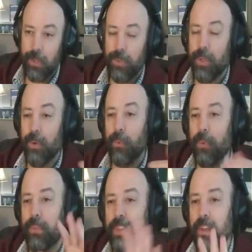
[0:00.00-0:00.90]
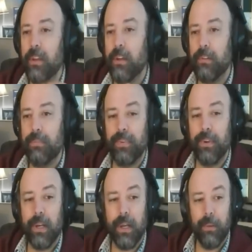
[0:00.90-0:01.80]
So think of
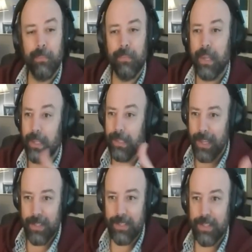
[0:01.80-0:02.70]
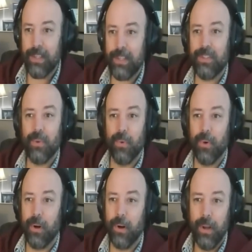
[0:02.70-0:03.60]
like Alexis or